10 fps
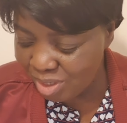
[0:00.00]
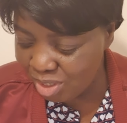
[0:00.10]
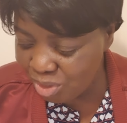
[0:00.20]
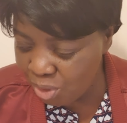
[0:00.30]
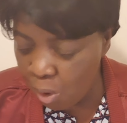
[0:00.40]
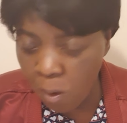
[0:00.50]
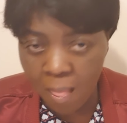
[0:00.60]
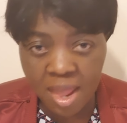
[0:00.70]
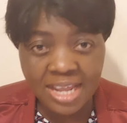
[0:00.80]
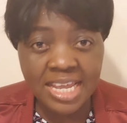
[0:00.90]
You know,
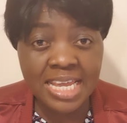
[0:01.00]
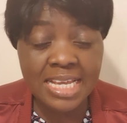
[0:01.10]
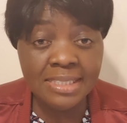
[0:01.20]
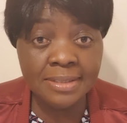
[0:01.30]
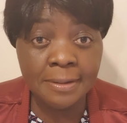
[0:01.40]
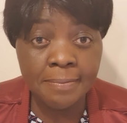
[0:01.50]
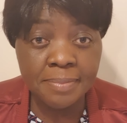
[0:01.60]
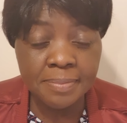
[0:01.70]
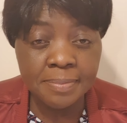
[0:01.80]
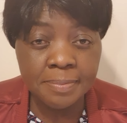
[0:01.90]
He is.
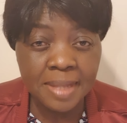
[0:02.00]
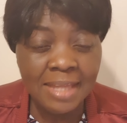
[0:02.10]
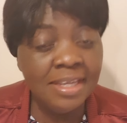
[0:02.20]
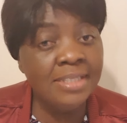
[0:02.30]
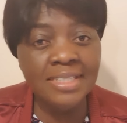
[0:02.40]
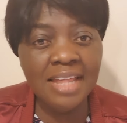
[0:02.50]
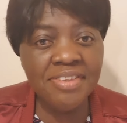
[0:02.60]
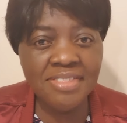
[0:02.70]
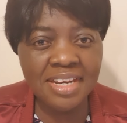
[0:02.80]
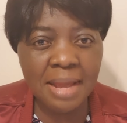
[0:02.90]
There is
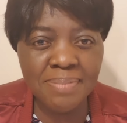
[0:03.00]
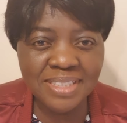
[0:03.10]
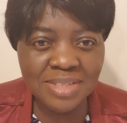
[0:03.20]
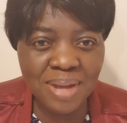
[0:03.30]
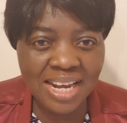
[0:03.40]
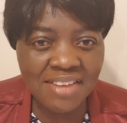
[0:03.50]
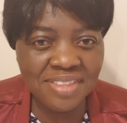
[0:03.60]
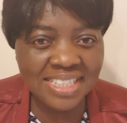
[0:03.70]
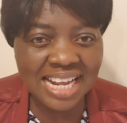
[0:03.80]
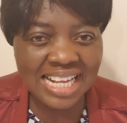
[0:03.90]
nothing that happens in my life
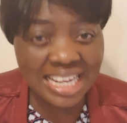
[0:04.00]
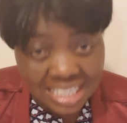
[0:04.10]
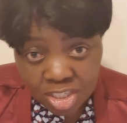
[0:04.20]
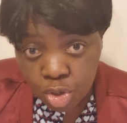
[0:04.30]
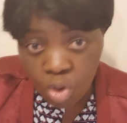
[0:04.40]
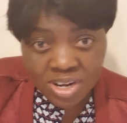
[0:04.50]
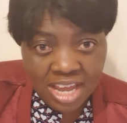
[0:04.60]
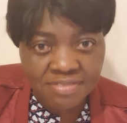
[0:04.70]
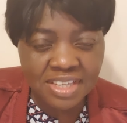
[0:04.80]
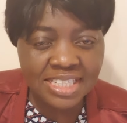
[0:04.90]
that in your
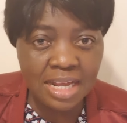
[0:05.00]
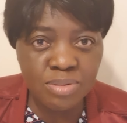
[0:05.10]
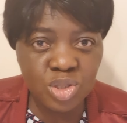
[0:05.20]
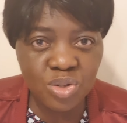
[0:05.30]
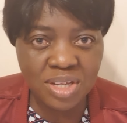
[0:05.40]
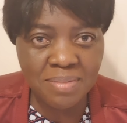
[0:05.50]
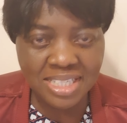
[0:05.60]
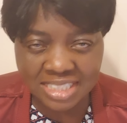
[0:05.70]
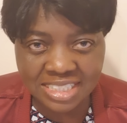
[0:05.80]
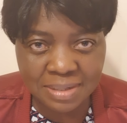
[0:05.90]
life that comes to Him
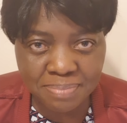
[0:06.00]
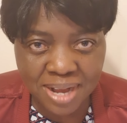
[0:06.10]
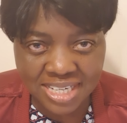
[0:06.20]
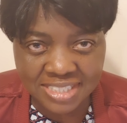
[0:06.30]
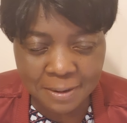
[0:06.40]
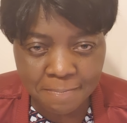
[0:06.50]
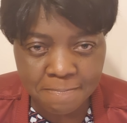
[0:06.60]
as a surprise.